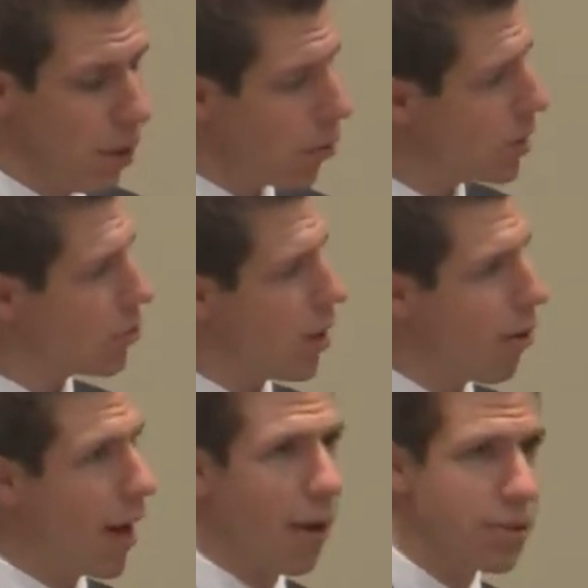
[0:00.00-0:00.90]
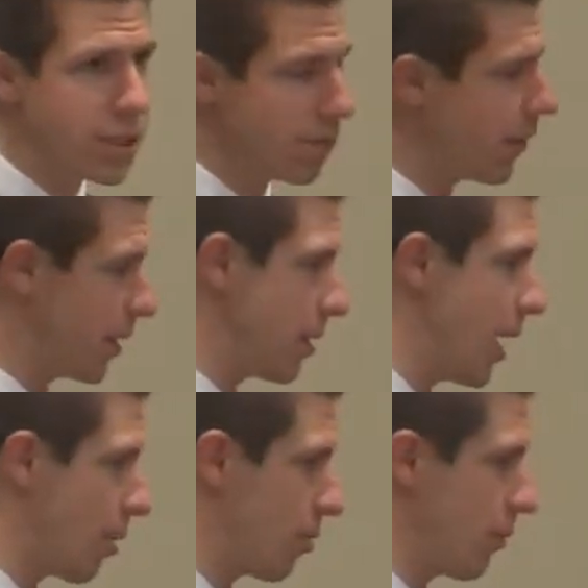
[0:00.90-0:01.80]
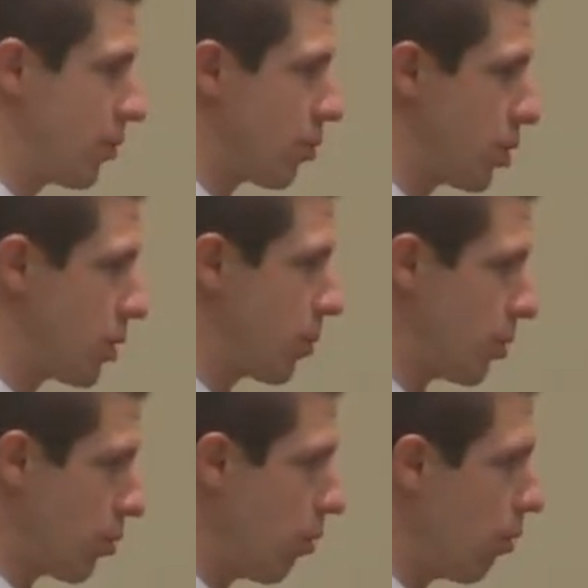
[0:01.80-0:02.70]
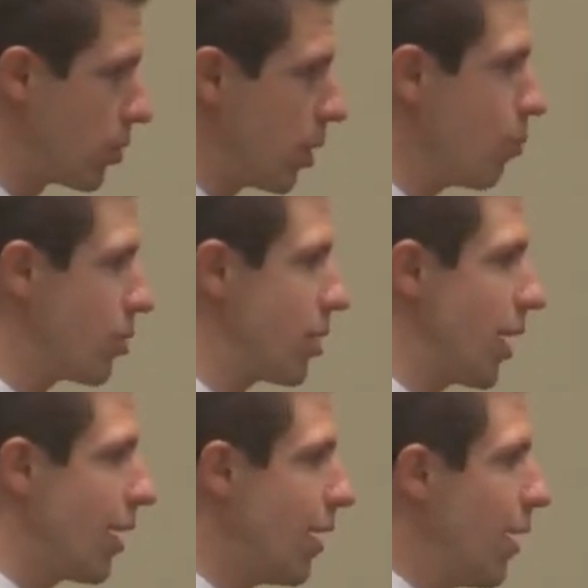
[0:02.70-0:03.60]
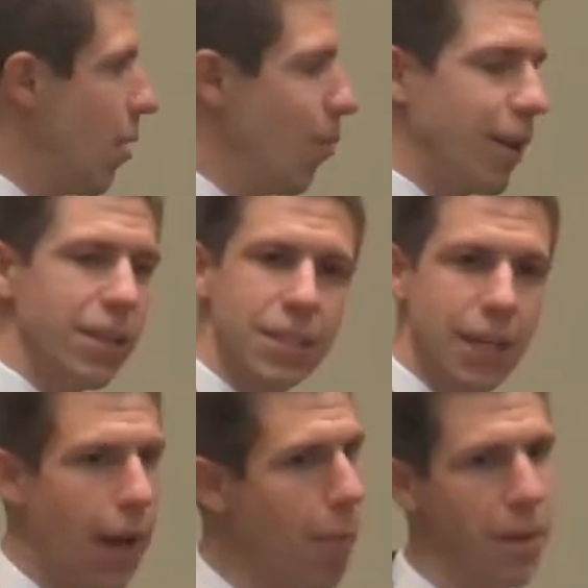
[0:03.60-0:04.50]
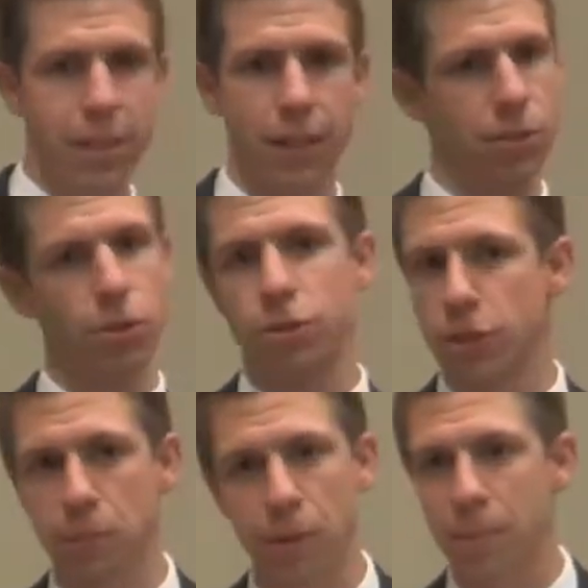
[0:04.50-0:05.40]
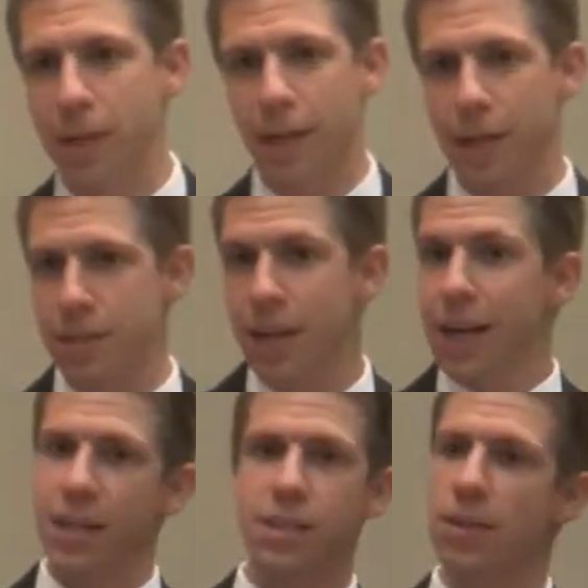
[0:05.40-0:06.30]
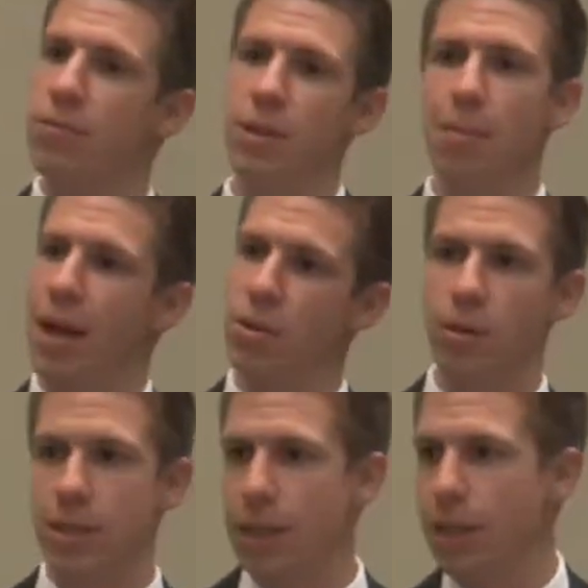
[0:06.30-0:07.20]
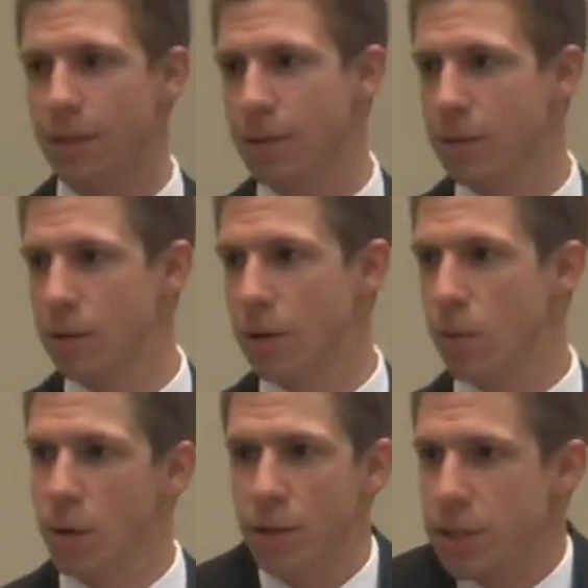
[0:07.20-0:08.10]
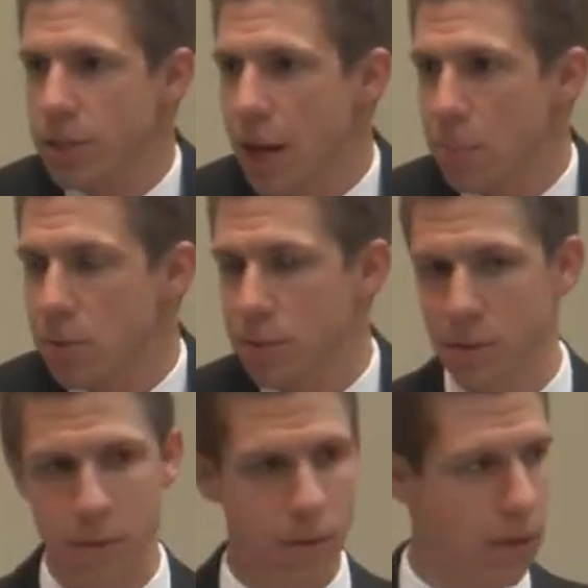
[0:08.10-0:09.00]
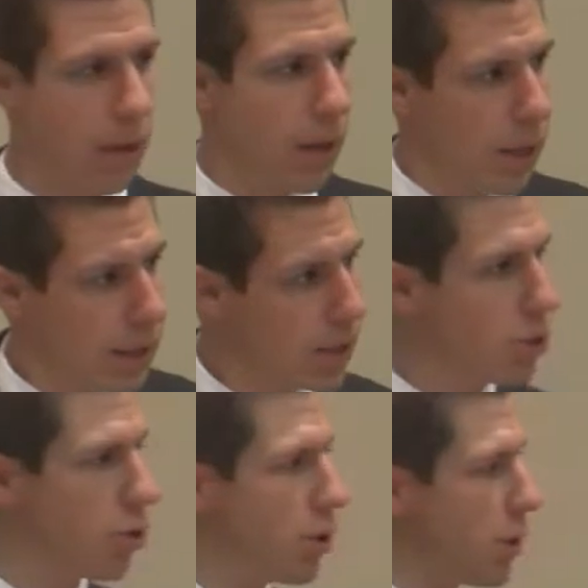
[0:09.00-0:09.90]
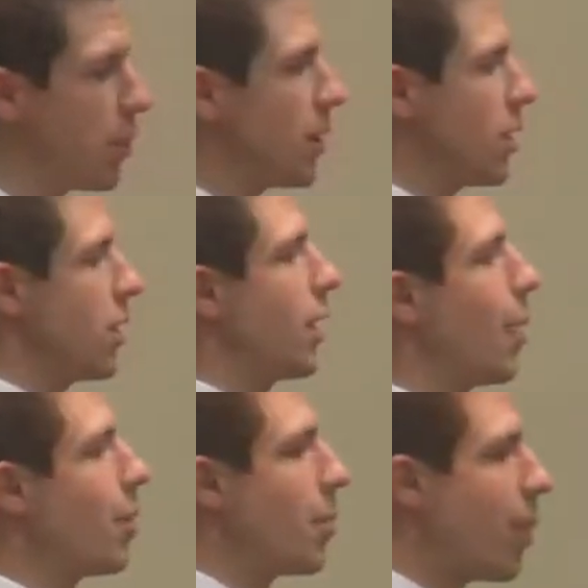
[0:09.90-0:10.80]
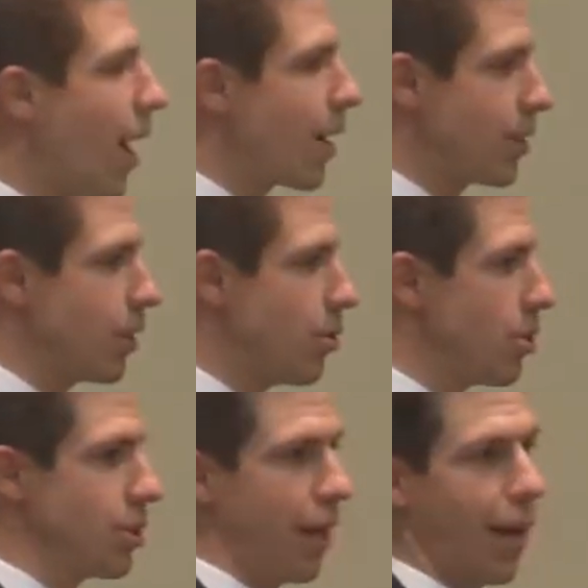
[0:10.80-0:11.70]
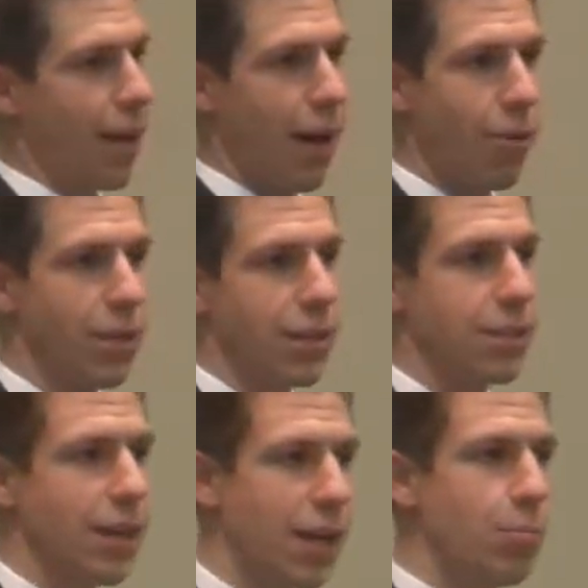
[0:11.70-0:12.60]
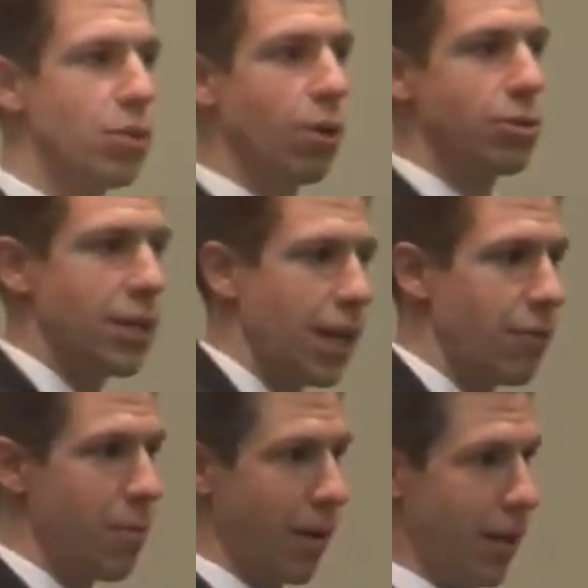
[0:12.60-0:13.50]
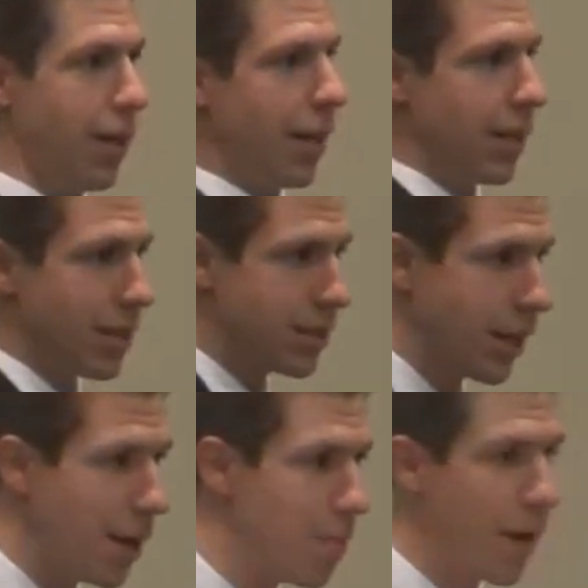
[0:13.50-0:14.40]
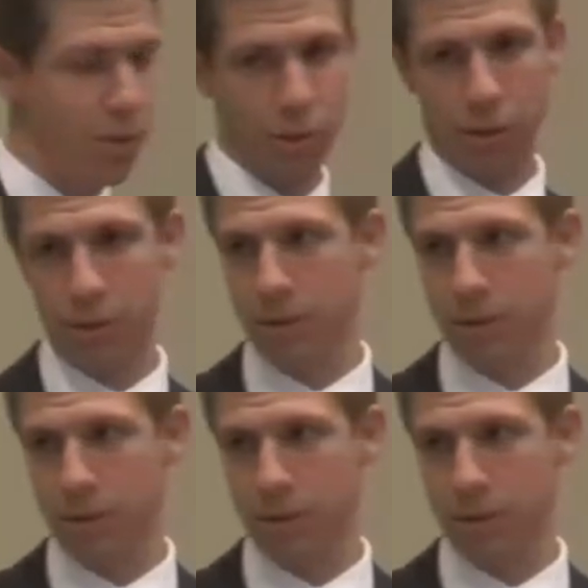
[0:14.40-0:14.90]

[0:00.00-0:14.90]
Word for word: Okay, so now how does this affect the doctrine of church discipline as a whole? Some will say, well, this can't be a text on church discipline because it's different than Matthew 18. Where are the steps? Listen, church discipline doesn't come in a box that you just hand out to the same dose to everybody in the same measure.